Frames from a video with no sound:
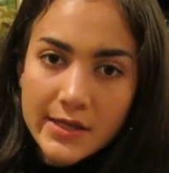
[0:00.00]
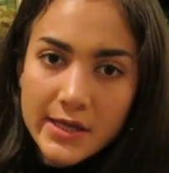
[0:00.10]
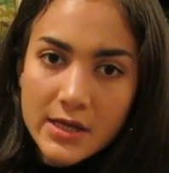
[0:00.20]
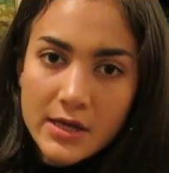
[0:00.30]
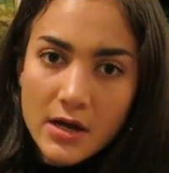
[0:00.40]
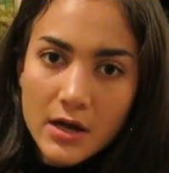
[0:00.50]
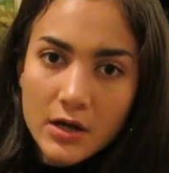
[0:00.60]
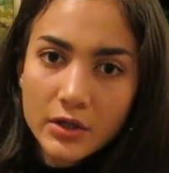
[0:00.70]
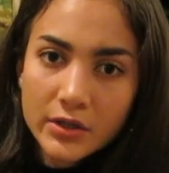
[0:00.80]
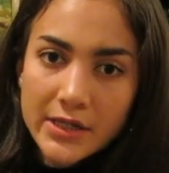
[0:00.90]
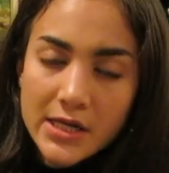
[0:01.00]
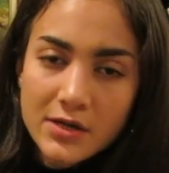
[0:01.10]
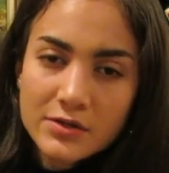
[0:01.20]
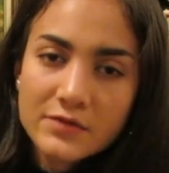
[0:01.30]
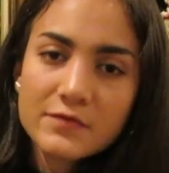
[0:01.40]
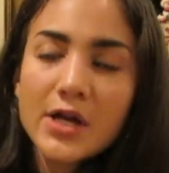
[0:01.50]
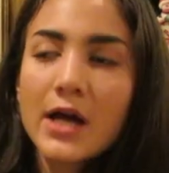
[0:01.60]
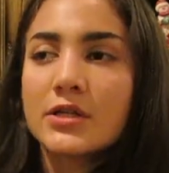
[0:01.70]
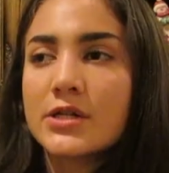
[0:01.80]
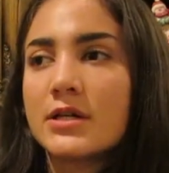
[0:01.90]
the early years of
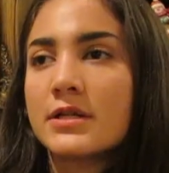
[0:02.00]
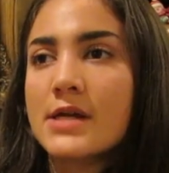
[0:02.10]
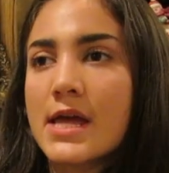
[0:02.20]
childhood,